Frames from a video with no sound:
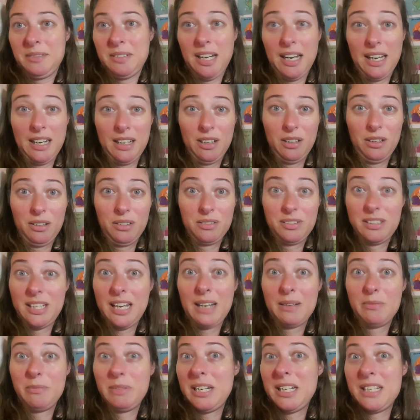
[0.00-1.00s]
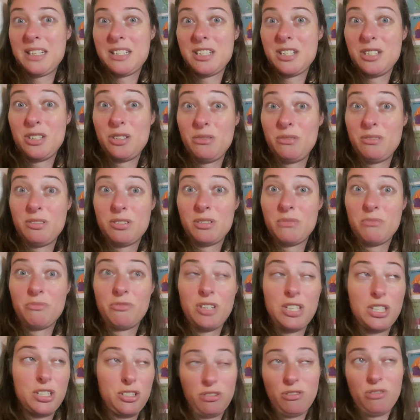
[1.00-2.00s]
I don't know, 10 minutes and doing some
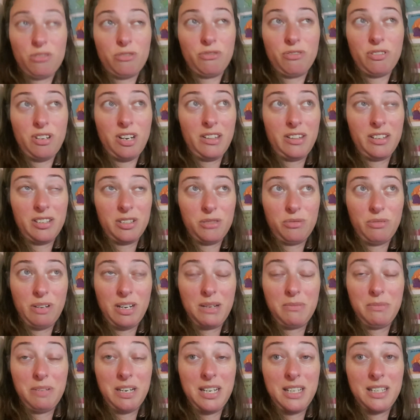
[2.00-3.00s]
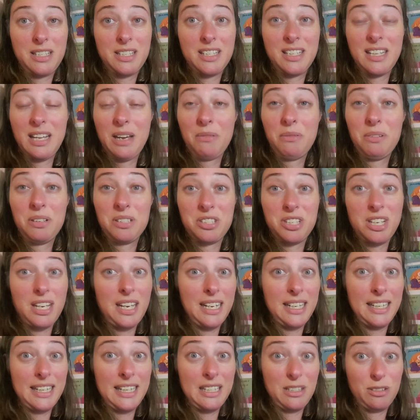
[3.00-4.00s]
research for another 20 minutes. And that was
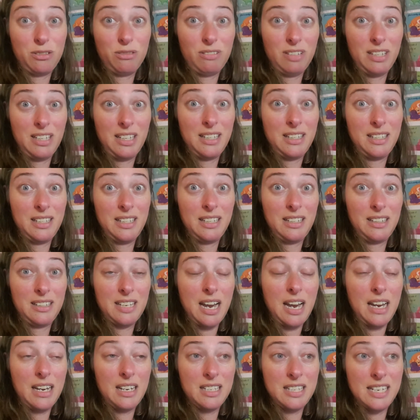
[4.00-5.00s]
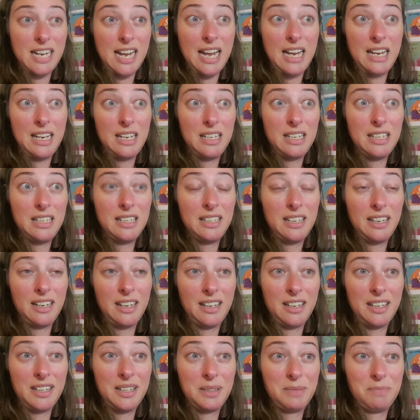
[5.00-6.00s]
it literally in the entire day.
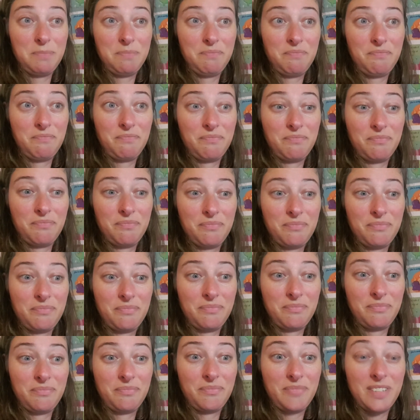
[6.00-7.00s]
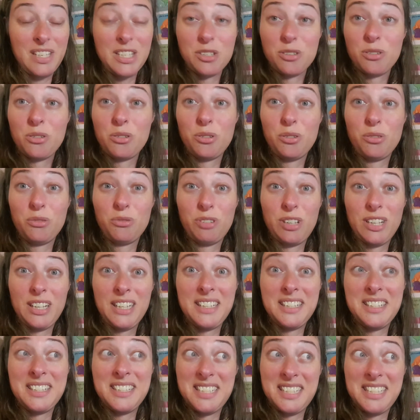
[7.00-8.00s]
This call
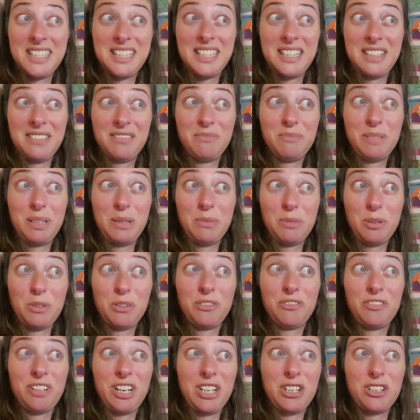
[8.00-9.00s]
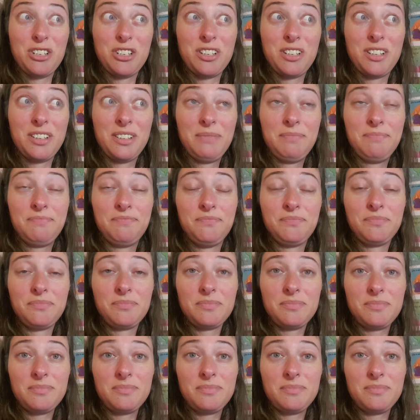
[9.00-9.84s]
really did give me motivation.